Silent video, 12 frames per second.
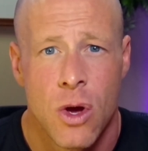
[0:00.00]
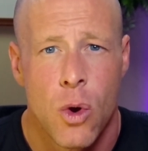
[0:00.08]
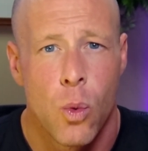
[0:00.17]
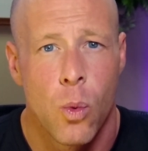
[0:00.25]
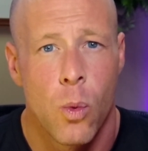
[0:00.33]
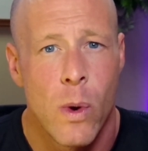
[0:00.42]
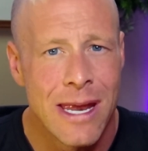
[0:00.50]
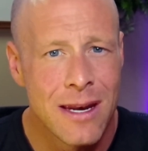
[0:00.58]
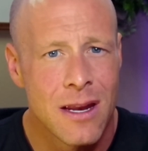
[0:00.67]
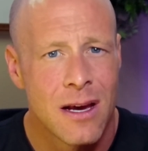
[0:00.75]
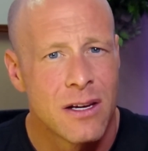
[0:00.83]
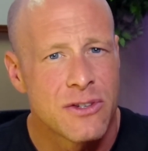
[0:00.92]

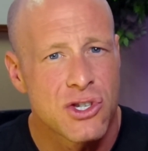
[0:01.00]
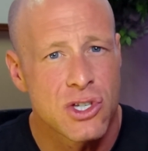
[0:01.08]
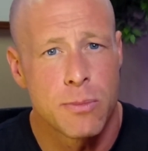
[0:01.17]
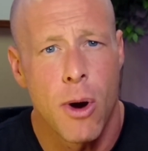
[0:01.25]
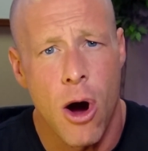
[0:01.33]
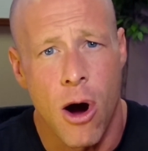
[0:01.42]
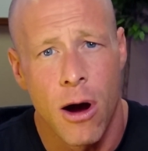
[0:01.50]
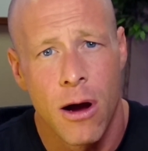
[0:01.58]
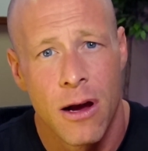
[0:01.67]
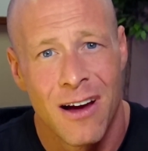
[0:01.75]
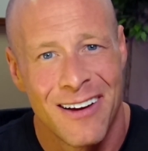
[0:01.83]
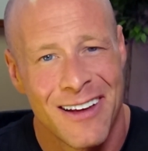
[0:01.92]
Win small,
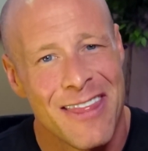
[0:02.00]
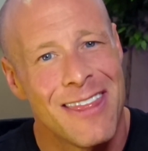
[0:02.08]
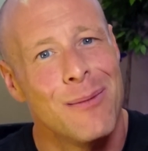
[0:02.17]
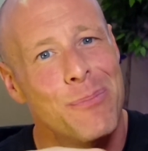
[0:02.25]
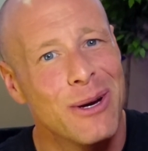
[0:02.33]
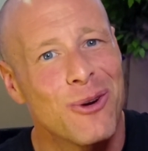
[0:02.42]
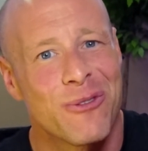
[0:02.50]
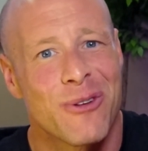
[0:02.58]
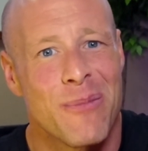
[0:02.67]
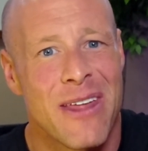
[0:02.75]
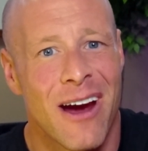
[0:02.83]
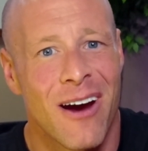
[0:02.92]
then build
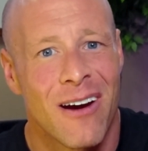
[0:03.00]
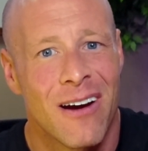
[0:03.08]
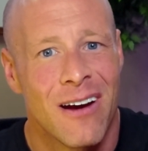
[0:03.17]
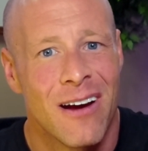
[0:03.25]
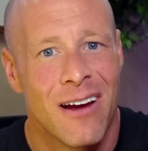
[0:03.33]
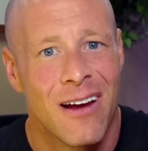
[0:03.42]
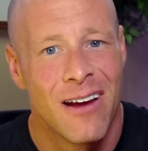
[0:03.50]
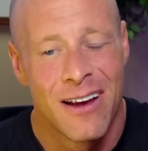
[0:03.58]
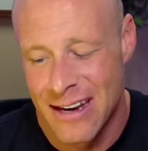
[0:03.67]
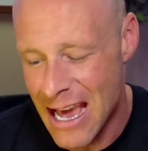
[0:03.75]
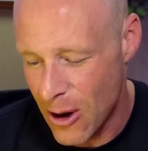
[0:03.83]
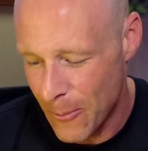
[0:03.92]
from there.
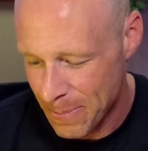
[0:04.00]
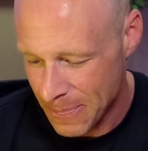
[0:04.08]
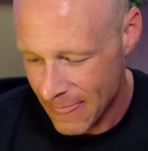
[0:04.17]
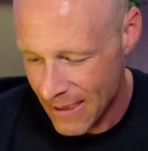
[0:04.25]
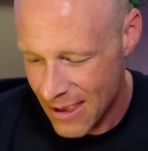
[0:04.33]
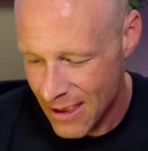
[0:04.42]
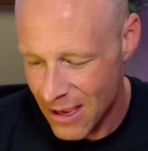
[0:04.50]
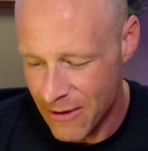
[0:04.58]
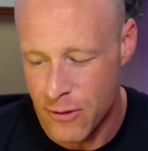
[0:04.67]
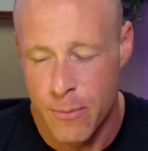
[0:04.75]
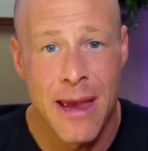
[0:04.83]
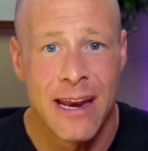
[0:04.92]
Now, if
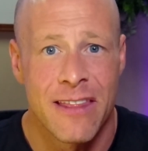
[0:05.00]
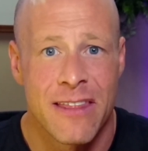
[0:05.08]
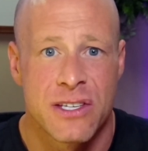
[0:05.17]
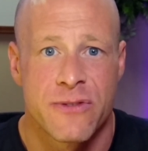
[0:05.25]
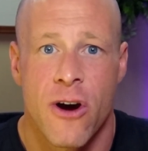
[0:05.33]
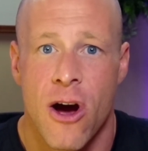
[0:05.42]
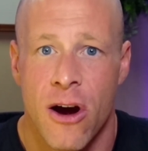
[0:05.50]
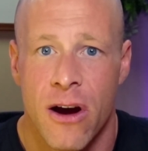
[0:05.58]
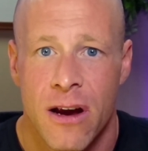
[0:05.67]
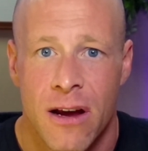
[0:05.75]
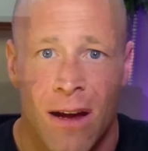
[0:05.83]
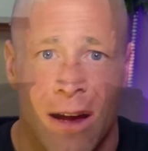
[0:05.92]
you made it this
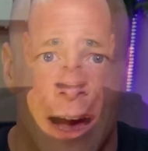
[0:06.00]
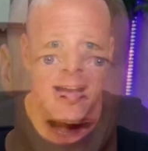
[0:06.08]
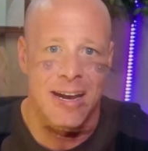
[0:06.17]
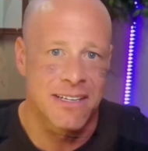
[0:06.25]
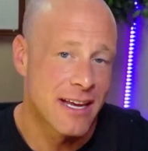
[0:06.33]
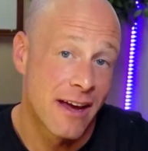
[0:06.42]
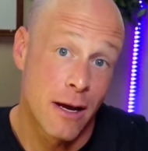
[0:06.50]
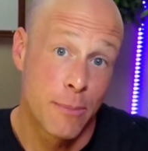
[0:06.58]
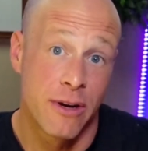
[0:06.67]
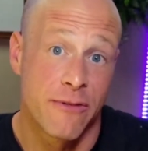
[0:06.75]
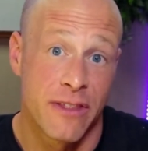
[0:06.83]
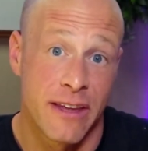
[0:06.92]
far, I got to say a couple
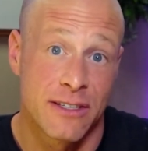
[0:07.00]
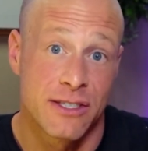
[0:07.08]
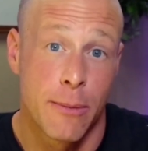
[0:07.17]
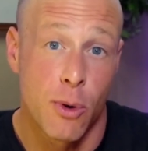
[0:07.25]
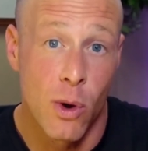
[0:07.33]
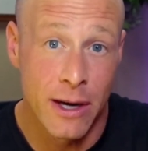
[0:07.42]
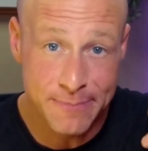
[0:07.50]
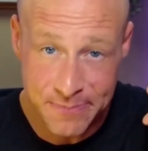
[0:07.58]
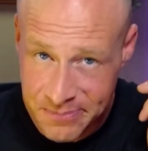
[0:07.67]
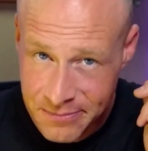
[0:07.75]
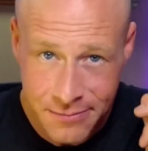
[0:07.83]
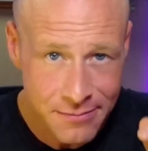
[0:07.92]
different things. Number one,
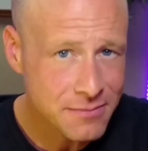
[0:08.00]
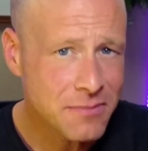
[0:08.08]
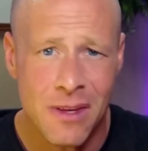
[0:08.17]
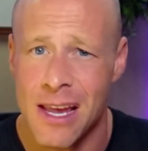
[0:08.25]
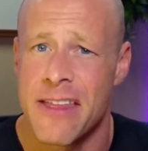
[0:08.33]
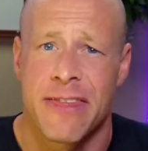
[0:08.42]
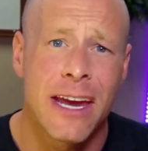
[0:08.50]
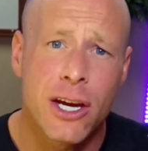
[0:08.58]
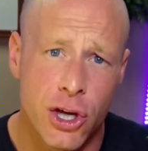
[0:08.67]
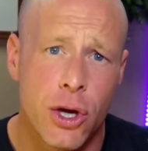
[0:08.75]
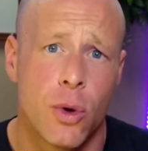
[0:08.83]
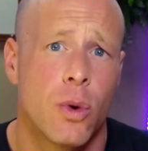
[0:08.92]
thank
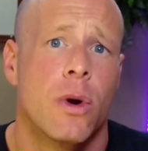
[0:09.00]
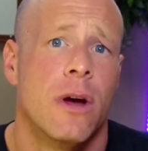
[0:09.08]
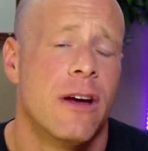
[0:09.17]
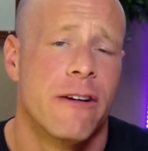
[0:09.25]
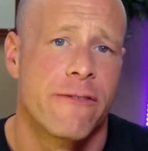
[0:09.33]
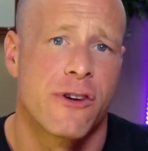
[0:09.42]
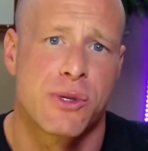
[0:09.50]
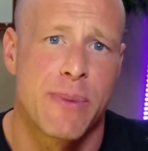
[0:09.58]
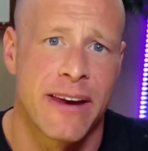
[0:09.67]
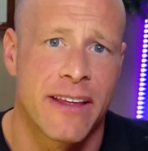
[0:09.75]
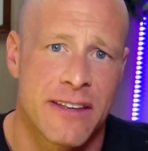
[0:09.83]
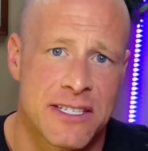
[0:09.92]
you for
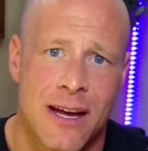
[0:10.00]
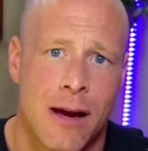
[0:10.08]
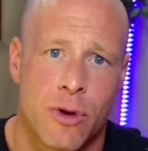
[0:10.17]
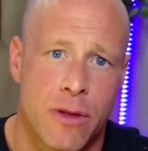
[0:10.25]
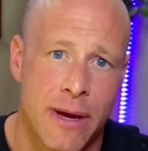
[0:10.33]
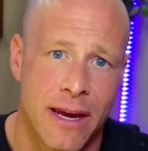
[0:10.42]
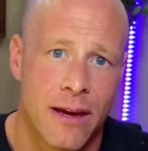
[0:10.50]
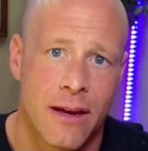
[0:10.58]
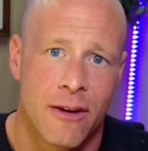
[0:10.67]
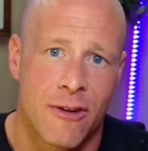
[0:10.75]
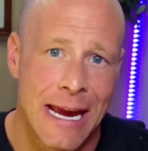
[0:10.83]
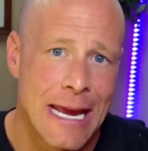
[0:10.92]
spending this time with me,
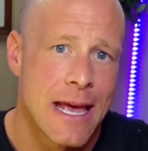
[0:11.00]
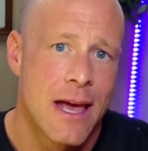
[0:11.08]
right?